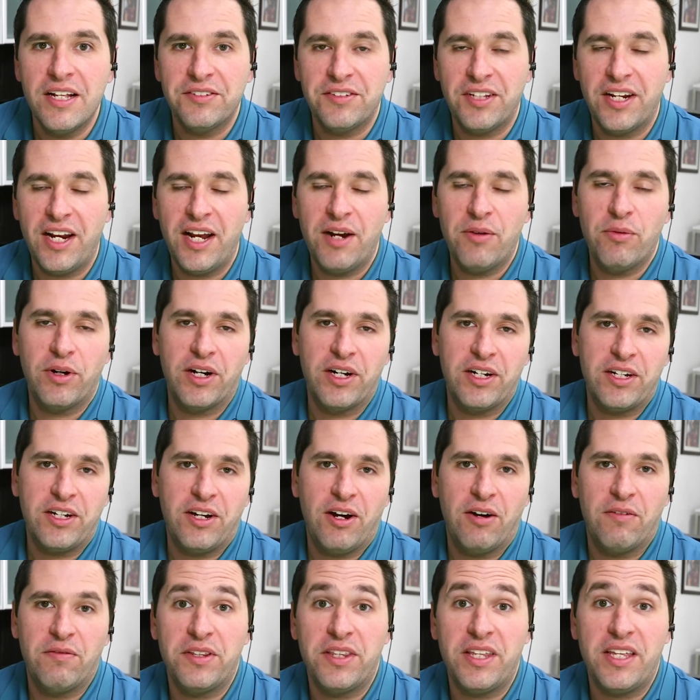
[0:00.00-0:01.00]
Today we're going to
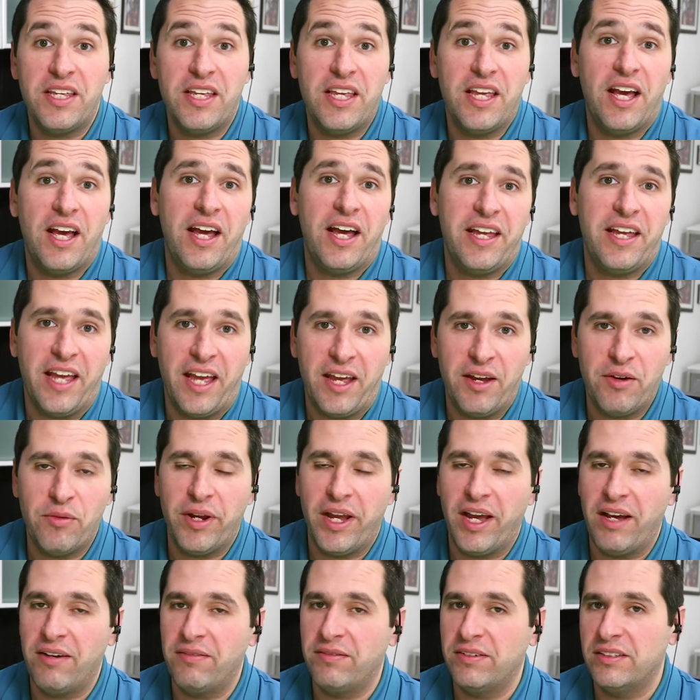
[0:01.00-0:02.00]
cover the EIA.
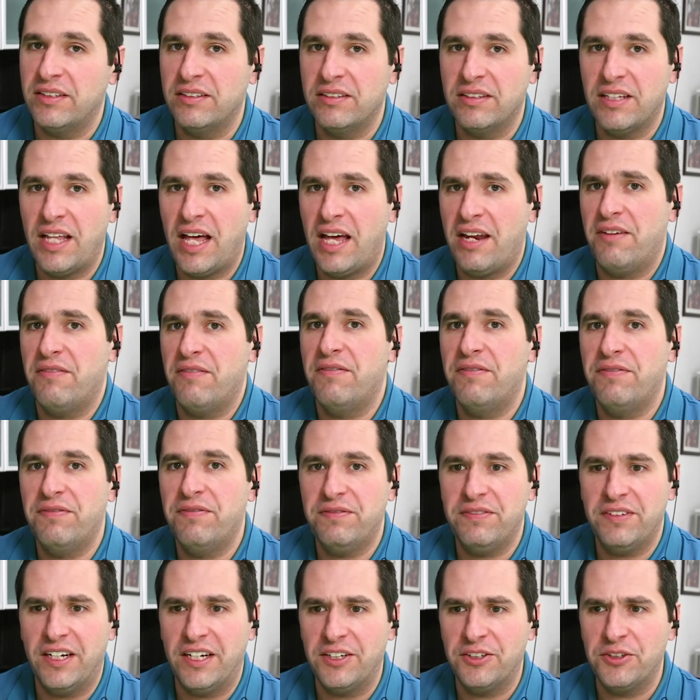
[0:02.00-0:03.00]
We have a lot
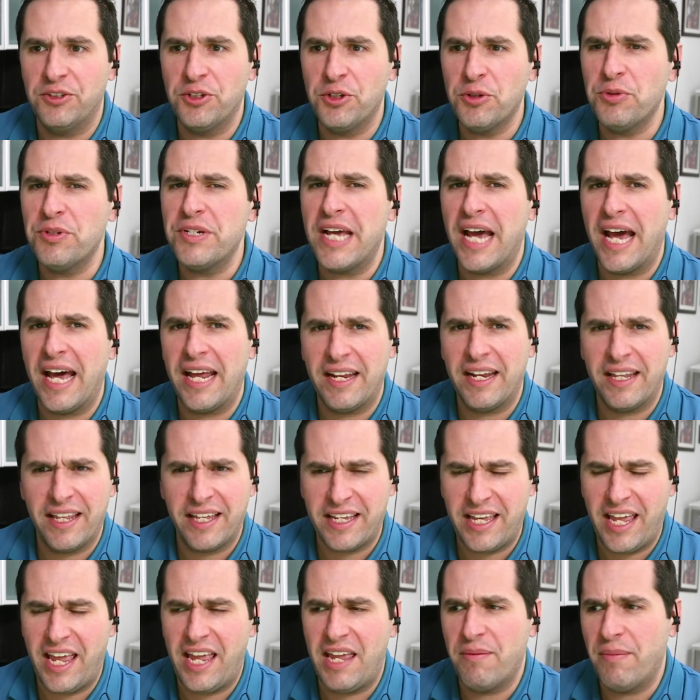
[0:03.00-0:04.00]
of new data
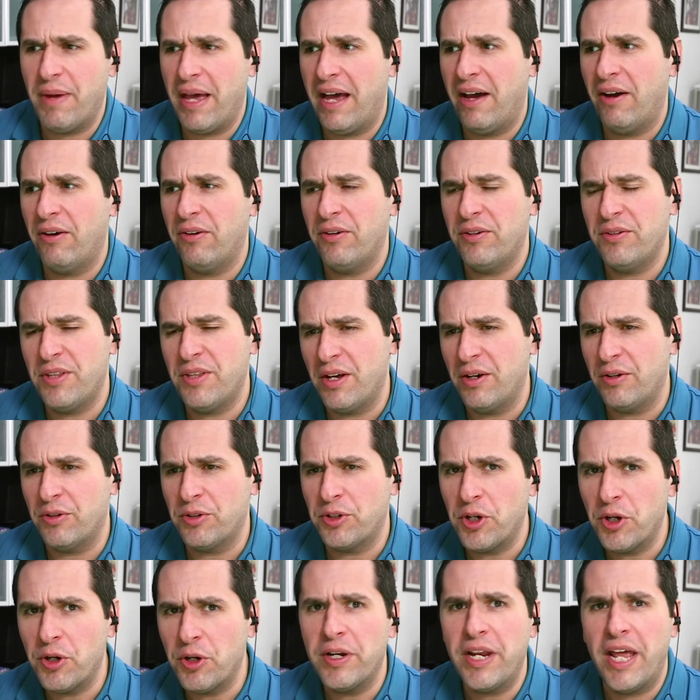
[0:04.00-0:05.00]
that came out,
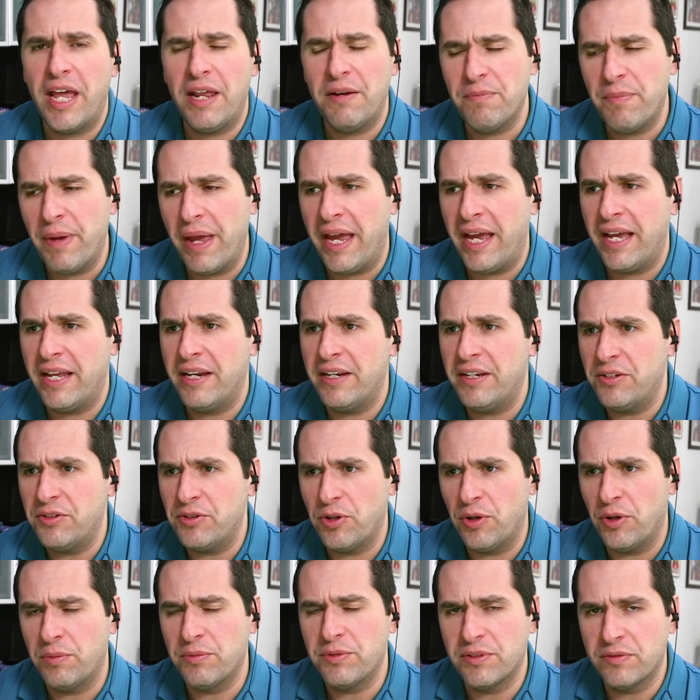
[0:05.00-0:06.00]
good and bad, in
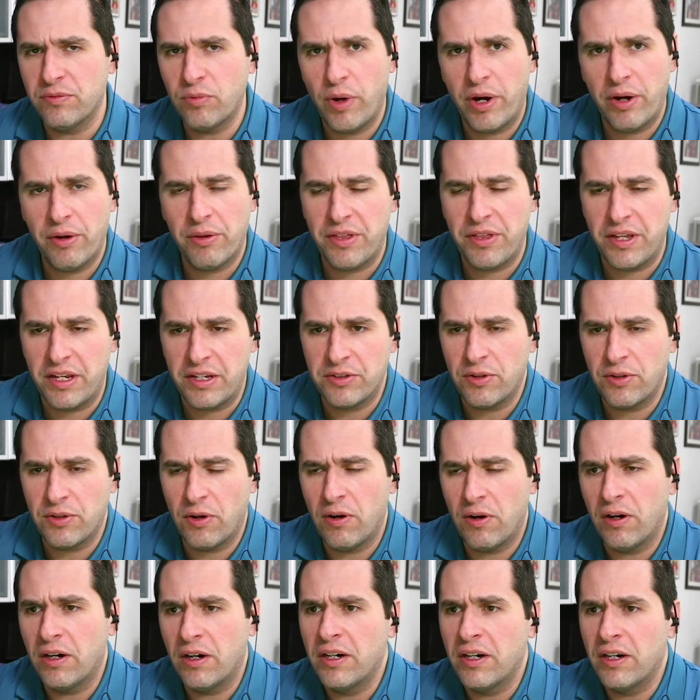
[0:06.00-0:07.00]
terms of where things
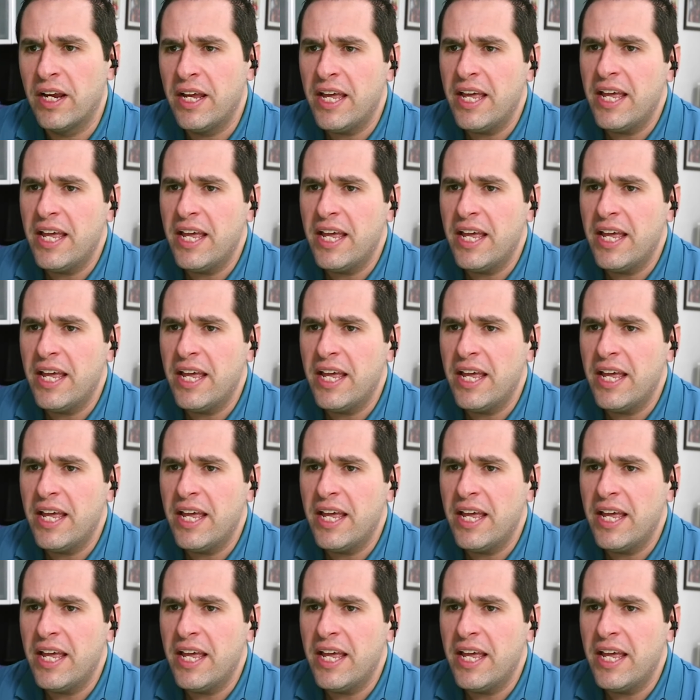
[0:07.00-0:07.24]
are.